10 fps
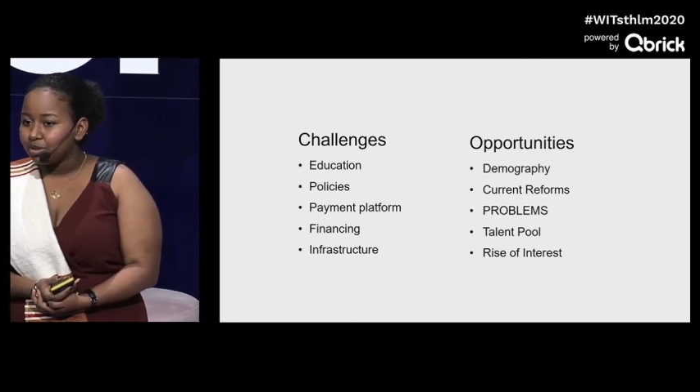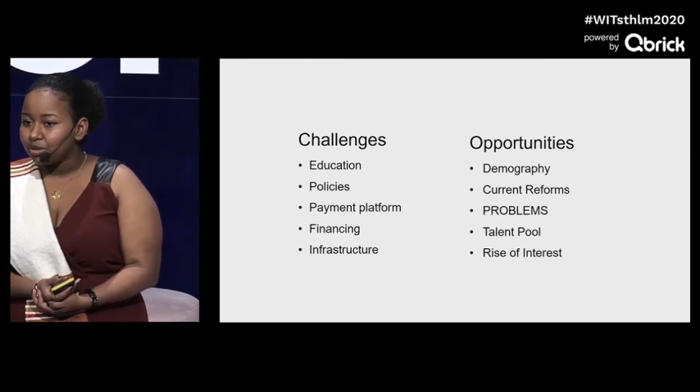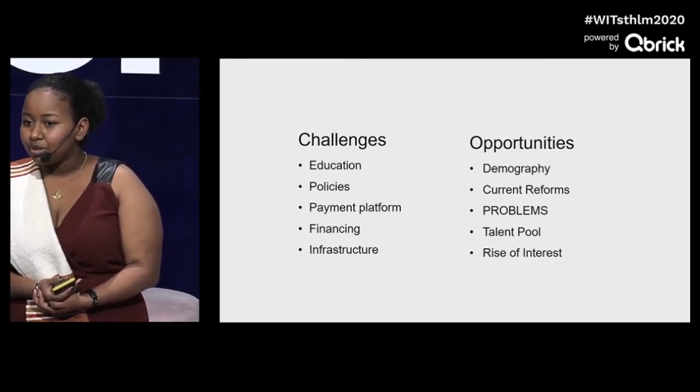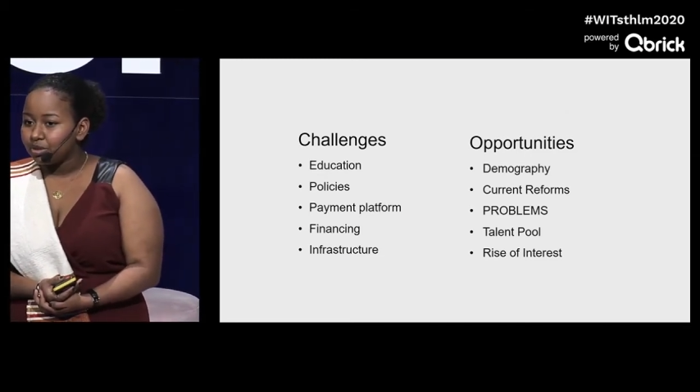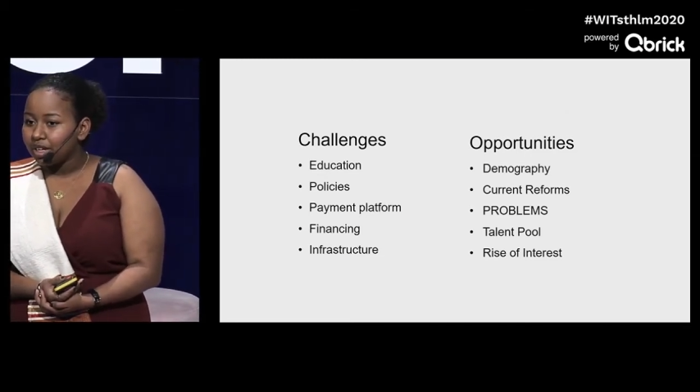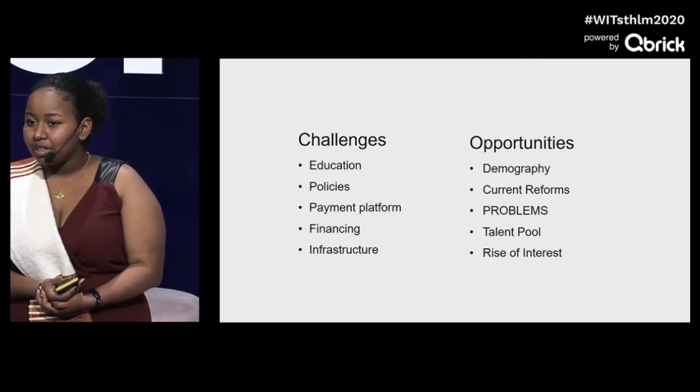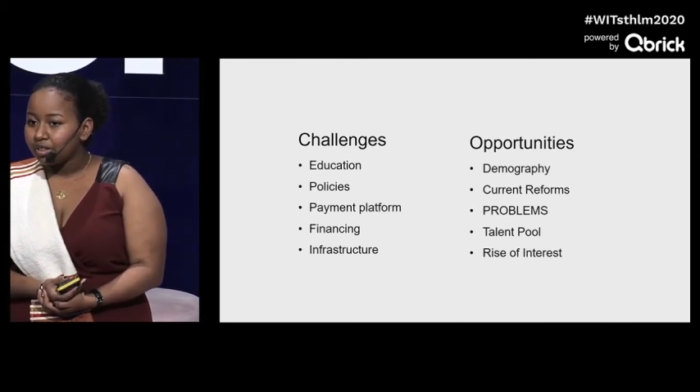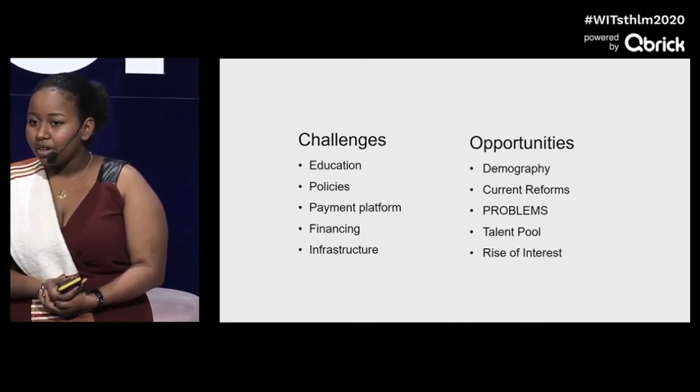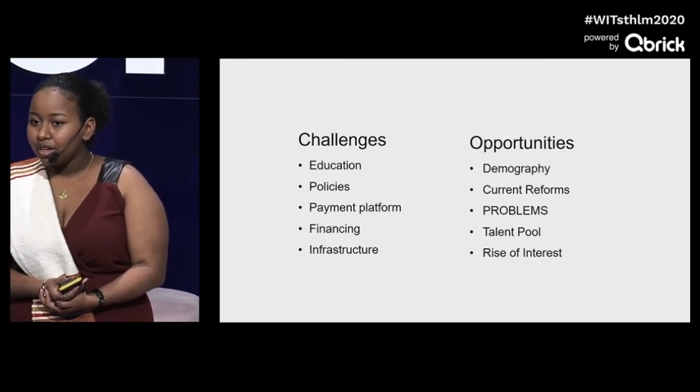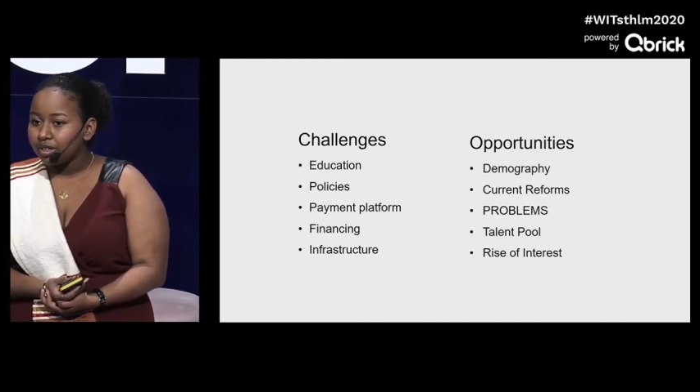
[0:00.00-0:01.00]
to
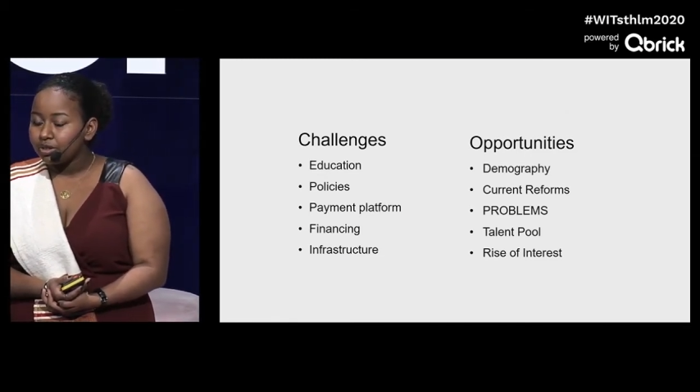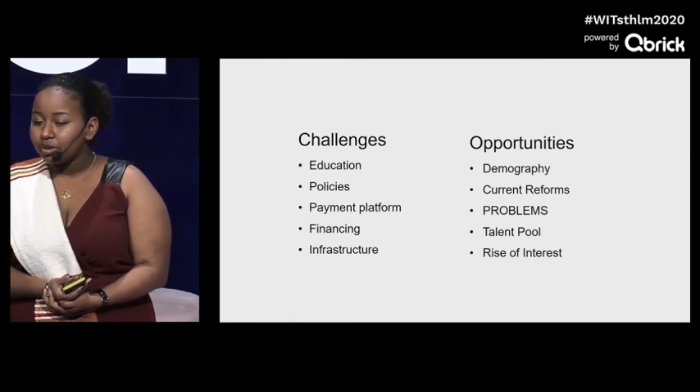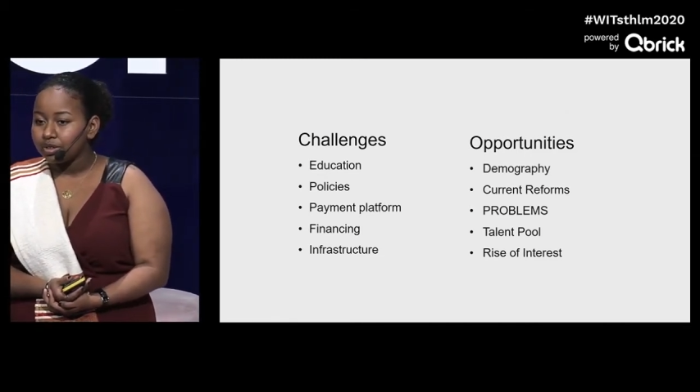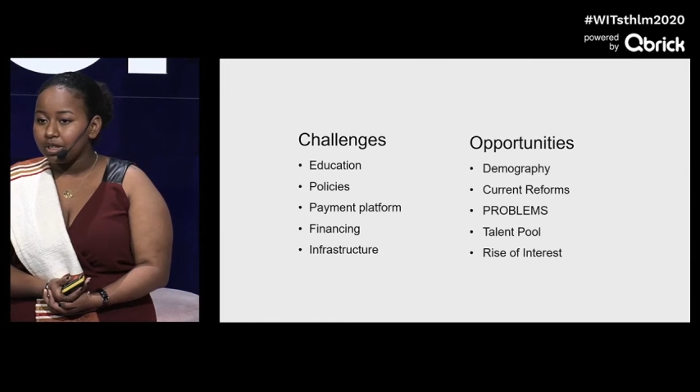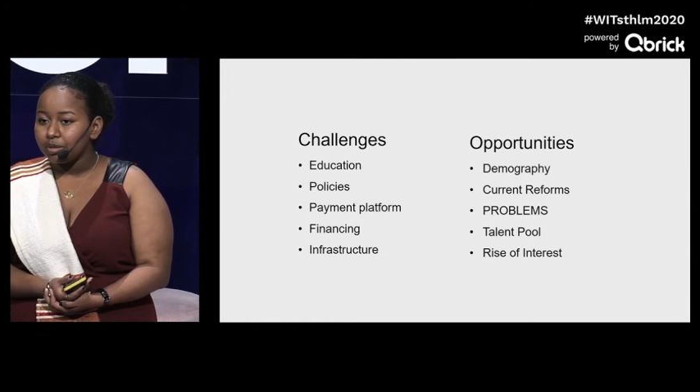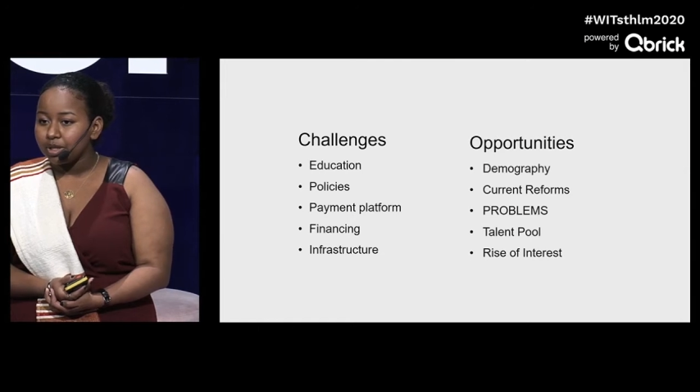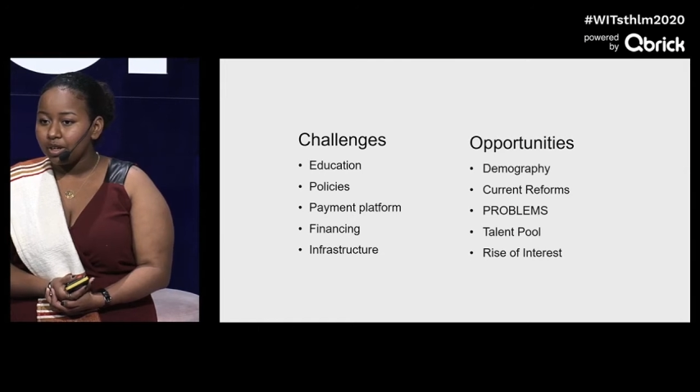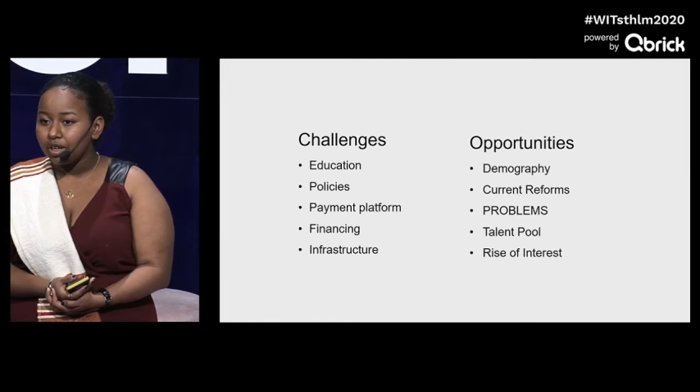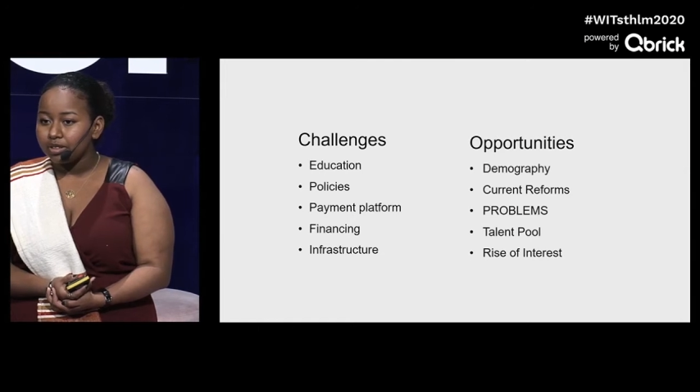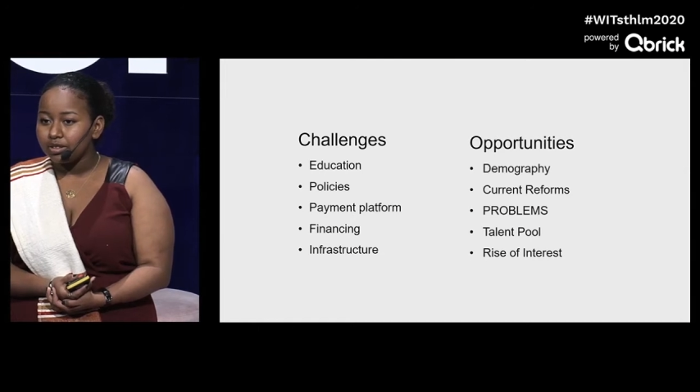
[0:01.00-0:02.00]
credit cards or debit
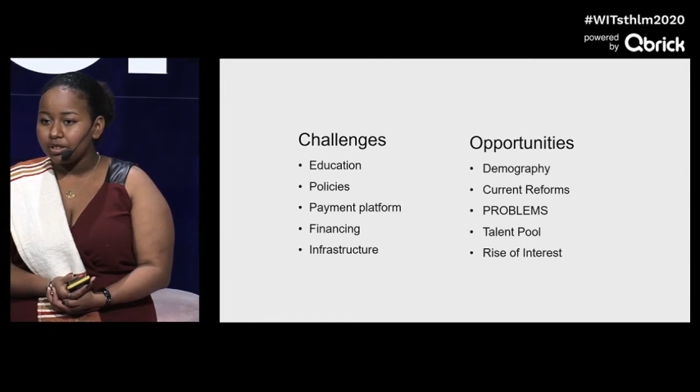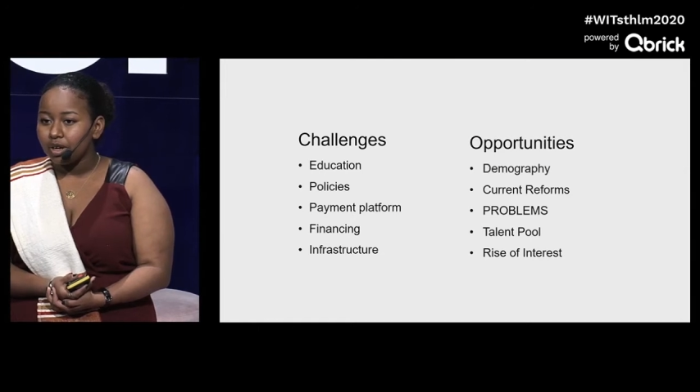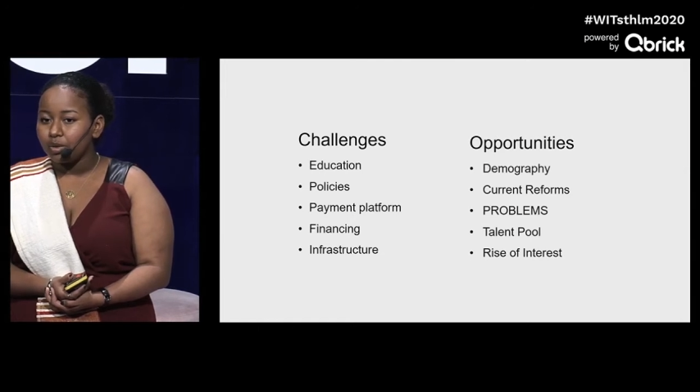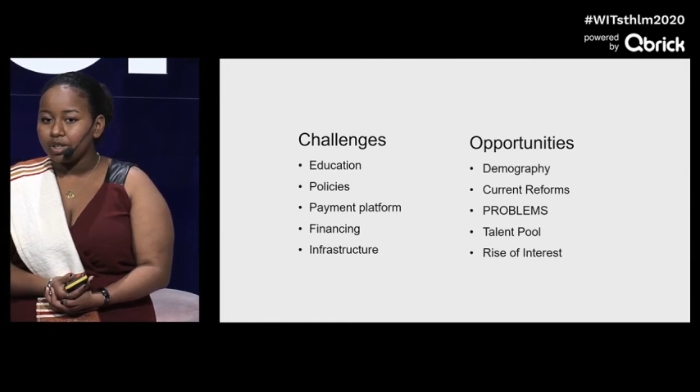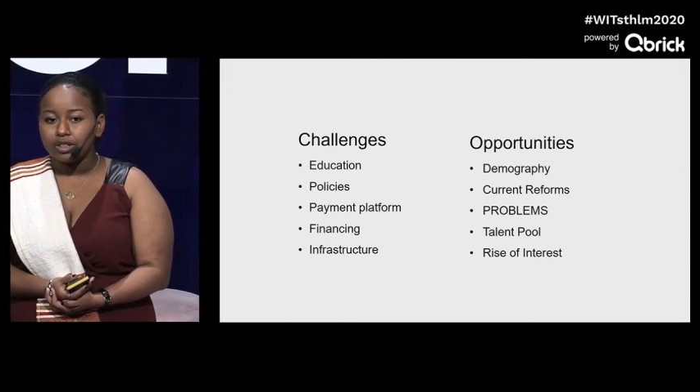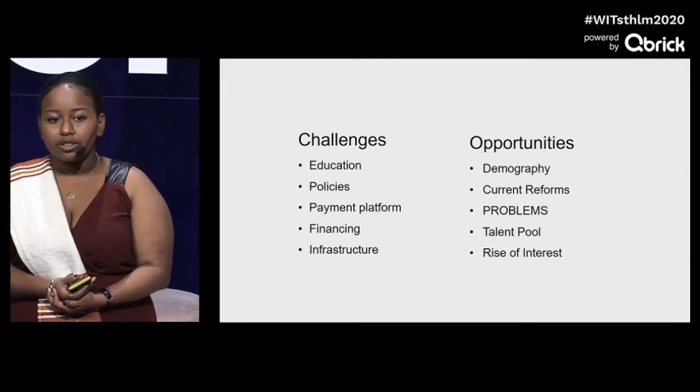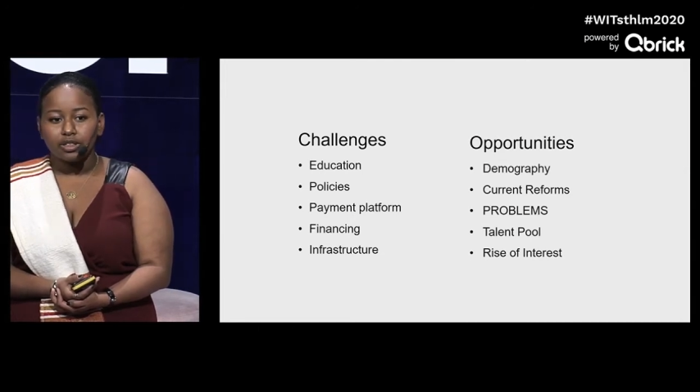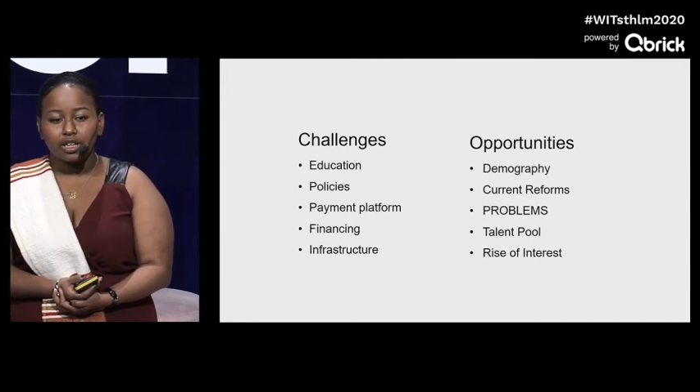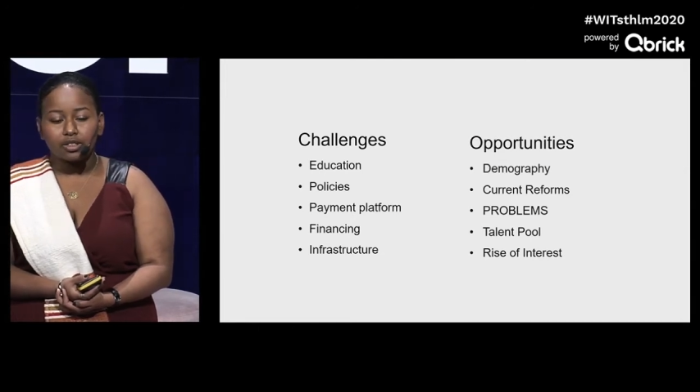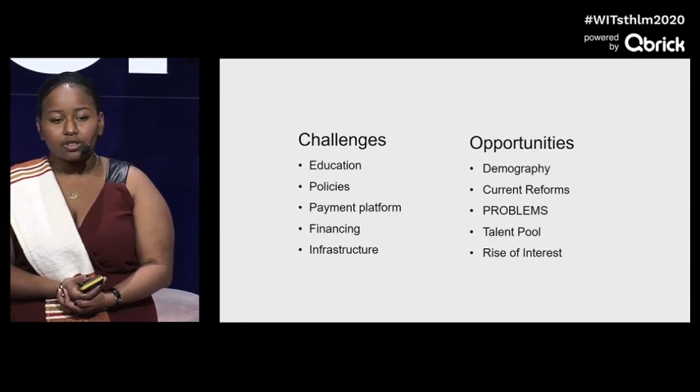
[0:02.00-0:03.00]
cards that work
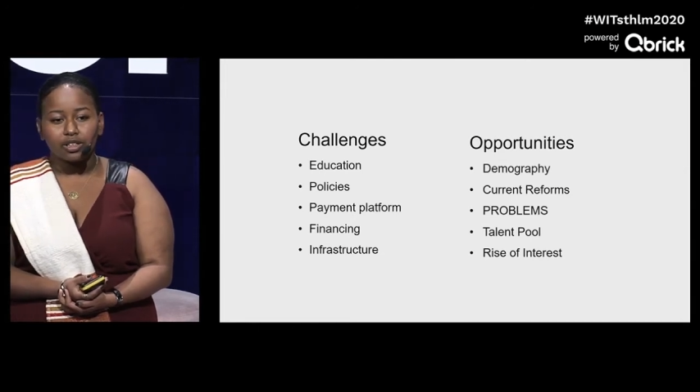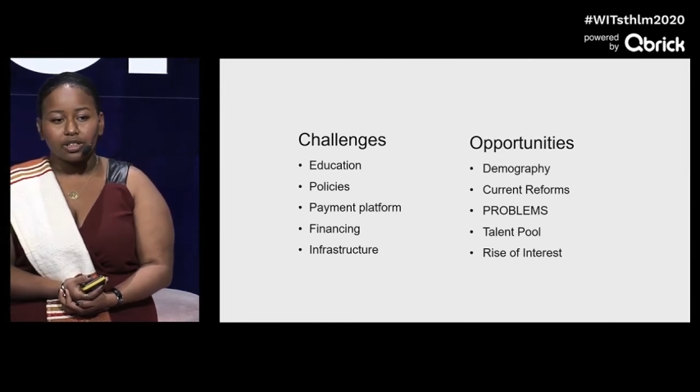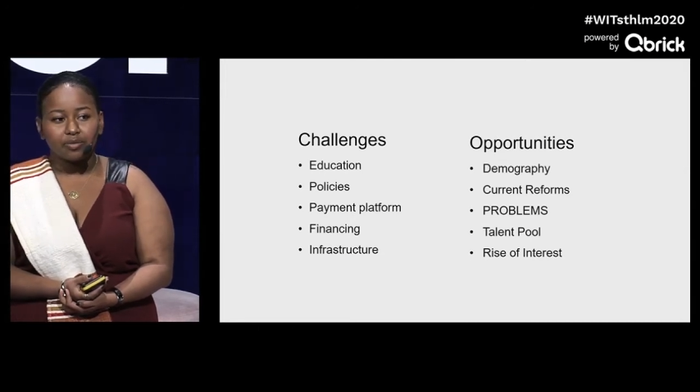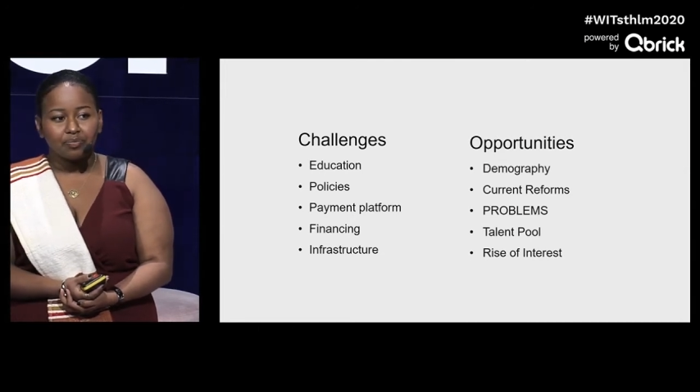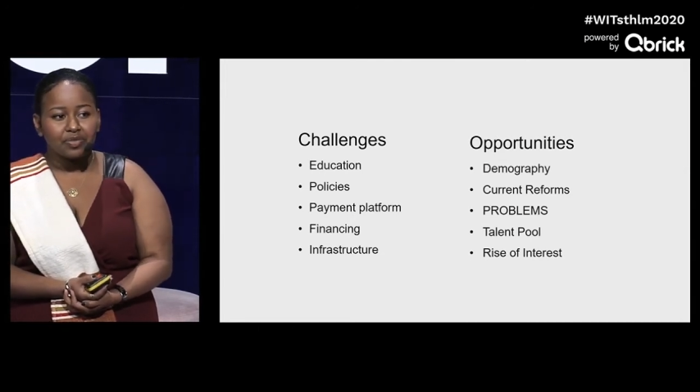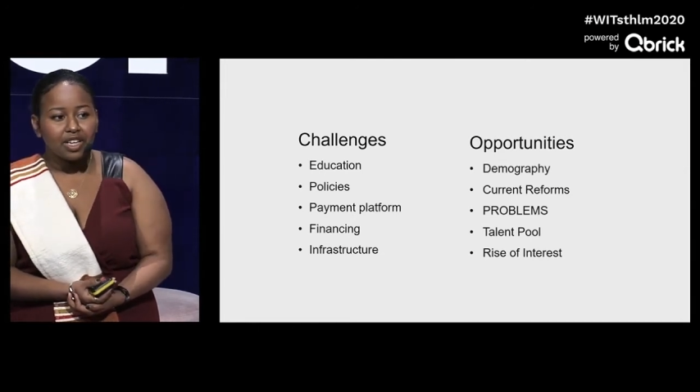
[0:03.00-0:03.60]
internationally.